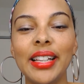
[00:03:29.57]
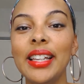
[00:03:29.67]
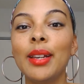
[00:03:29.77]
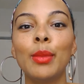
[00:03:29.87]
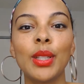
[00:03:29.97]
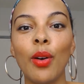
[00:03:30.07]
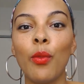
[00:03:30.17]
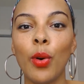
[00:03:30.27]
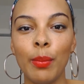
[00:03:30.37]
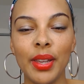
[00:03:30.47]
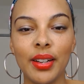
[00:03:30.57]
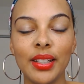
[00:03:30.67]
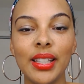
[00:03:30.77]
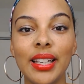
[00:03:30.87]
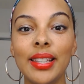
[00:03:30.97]
He himself won't be
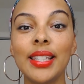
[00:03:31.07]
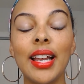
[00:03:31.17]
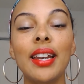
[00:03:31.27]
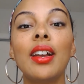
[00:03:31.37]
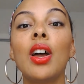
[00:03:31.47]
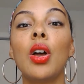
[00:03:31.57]
unclean. Instead,